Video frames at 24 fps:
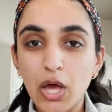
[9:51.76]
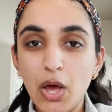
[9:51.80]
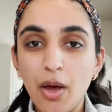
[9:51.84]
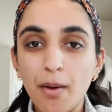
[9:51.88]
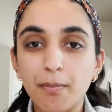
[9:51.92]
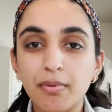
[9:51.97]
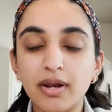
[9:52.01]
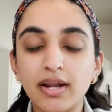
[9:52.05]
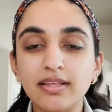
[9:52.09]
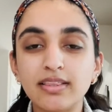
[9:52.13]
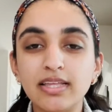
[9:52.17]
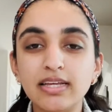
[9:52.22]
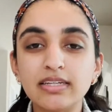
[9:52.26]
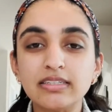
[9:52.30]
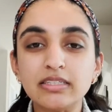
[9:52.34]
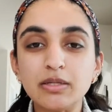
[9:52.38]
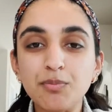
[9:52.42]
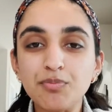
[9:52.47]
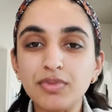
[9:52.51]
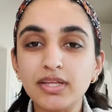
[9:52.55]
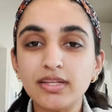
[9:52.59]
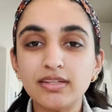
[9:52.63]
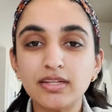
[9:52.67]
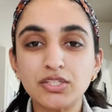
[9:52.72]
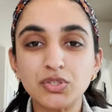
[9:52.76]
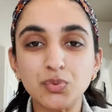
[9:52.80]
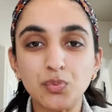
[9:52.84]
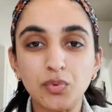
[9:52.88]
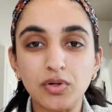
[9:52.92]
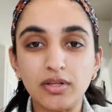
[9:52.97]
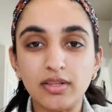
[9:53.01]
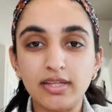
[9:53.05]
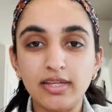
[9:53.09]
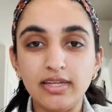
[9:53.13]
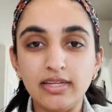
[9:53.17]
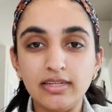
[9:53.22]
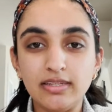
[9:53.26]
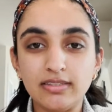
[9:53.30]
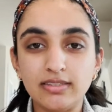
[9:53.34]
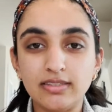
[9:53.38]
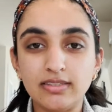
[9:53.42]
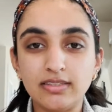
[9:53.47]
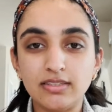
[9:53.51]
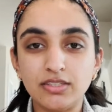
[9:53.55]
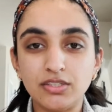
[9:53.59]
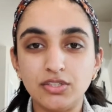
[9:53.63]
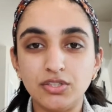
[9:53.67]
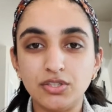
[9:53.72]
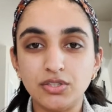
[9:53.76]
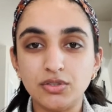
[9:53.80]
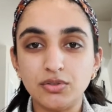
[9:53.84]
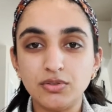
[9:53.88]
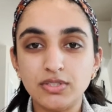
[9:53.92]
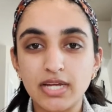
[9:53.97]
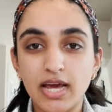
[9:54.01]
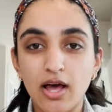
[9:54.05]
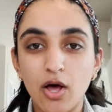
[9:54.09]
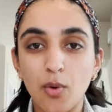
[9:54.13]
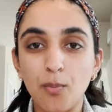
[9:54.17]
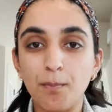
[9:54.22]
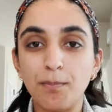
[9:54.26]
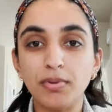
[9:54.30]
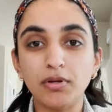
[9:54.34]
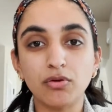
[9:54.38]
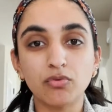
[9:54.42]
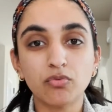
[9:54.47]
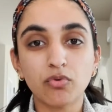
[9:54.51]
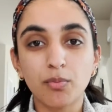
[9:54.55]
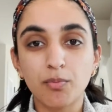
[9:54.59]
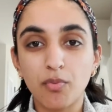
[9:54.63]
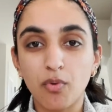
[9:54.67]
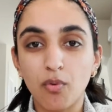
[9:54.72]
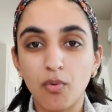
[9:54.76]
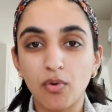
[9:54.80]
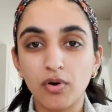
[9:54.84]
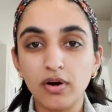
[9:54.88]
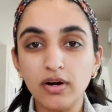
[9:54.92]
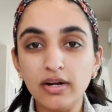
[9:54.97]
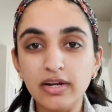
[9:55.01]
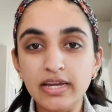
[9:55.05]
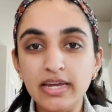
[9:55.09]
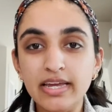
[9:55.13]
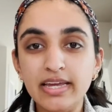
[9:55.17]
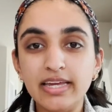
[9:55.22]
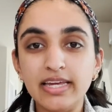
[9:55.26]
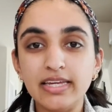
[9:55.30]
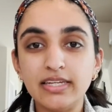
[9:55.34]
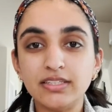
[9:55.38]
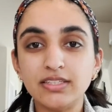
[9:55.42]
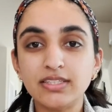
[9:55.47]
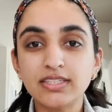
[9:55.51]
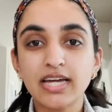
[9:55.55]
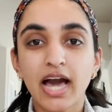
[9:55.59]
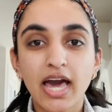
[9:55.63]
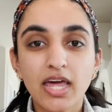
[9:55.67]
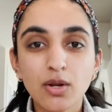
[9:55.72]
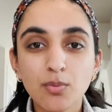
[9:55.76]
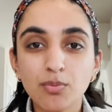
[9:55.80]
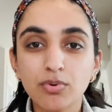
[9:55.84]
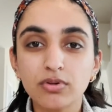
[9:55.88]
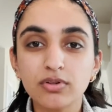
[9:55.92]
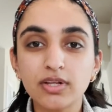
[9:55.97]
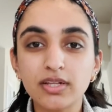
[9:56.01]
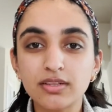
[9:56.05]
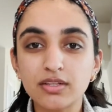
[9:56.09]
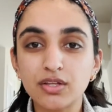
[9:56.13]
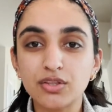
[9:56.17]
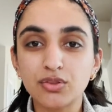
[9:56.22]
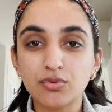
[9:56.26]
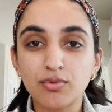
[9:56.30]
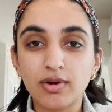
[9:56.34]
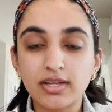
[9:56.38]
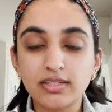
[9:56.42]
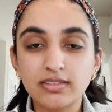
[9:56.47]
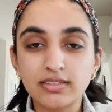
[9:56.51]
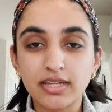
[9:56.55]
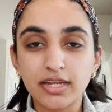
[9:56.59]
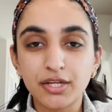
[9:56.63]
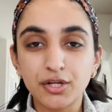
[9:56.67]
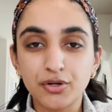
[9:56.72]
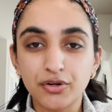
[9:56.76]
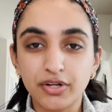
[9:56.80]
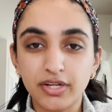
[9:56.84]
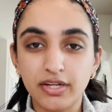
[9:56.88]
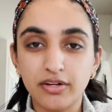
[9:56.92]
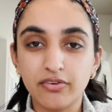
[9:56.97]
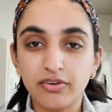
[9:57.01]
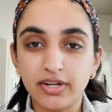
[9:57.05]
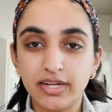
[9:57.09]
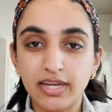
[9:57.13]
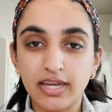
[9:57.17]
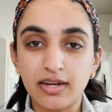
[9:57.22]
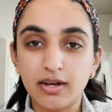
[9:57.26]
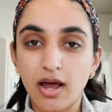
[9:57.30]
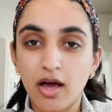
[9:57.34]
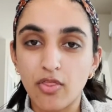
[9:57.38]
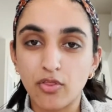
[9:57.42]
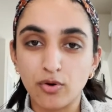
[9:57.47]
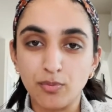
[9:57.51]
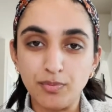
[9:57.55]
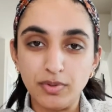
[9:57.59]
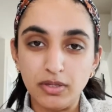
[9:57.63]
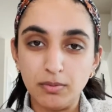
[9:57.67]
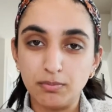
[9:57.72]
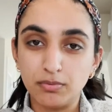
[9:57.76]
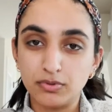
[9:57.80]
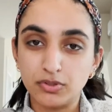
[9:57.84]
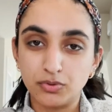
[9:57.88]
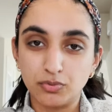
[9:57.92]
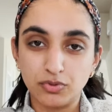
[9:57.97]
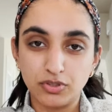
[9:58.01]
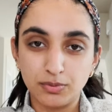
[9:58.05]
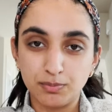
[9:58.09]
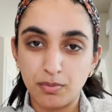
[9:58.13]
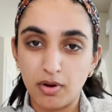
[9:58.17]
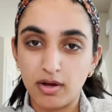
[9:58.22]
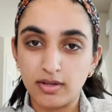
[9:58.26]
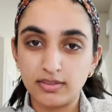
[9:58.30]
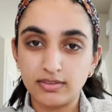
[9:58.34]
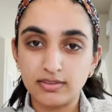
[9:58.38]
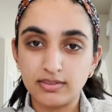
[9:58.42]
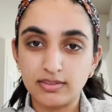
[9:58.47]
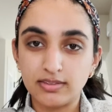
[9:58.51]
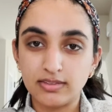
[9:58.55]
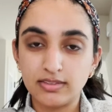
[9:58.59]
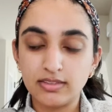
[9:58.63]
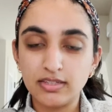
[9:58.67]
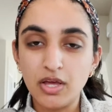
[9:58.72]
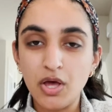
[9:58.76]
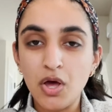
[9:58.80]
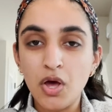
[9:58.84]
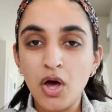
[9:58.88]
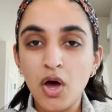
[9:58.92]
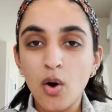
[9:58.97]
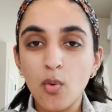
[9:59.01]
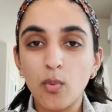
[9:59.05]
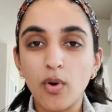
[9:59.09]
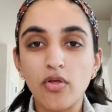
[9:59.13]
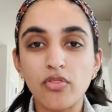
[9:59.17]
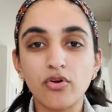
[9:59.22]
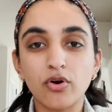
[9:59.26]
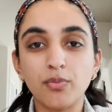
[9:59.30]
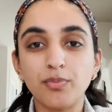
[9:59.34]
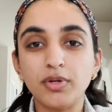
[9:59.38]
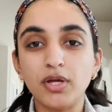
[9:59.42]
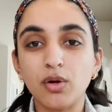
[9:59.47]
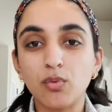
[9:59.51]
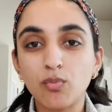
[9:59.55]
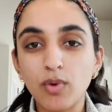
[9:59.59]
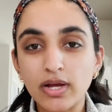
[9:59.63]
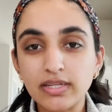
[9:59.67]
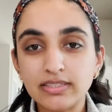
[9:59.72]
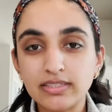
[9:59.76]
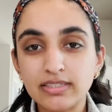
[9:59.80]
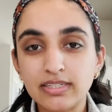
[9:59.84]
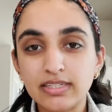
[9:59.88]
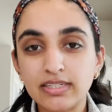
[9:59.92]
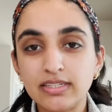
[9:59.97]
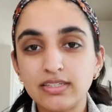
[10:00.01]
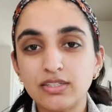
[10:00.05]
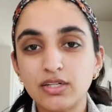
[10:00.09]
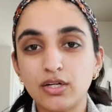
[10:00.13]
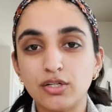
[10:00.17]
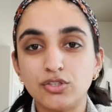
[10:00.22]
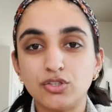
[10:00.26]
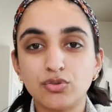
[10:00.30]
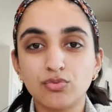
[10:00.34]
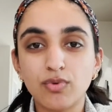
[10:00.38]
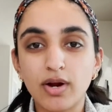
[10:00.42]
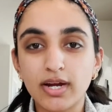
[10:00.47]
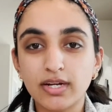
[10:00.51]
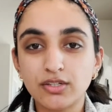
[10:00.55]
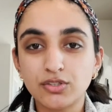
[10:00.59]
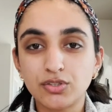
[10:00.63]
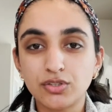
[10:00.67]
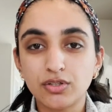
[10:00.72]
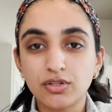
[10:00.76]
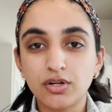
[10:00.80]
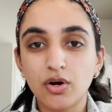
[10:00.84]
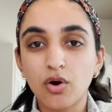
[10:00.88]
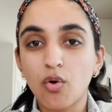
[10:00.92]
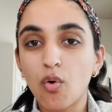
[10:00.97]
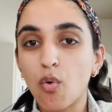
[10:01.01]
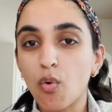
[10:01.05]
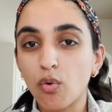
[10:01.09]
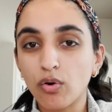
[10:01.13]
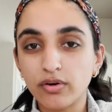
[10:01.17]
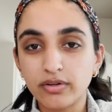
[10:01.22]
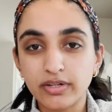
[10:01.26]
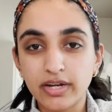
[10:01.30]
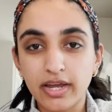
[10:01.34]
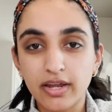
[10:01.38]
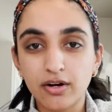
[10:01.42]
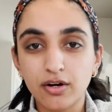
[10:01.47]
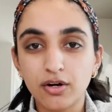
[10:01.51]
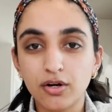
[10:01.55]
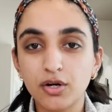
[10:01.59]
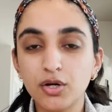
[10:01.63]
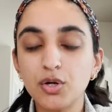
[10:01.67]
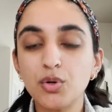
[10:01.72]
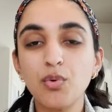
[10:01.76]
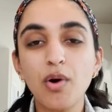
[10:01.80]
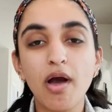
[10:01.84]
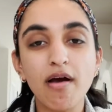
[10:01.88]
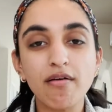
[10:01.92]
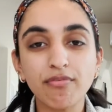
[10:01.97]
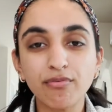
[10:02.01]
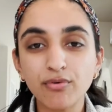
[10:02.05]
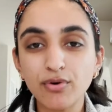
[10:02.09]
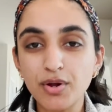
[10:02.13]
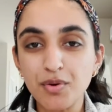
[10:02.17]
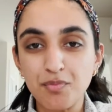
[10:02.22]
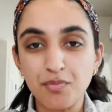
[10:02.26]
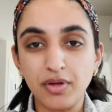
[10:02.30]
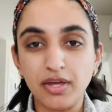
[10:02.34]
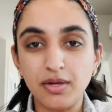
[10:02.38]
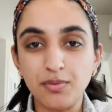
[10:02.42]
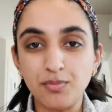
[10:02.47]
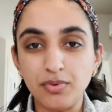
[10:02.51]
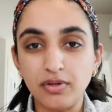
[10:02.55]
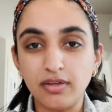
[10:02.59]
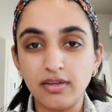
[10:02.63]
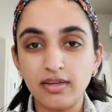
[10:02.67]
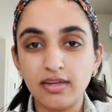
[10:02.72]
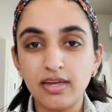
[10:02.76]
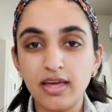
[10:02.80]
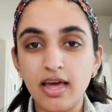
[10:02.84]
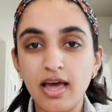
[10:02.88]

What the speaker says: but I think something that's really easy to do to help build rapport is to kind of pull at the threads that you're hearing in other people's responses. whether it be a resident, a director, a coordinator, whoever it may be,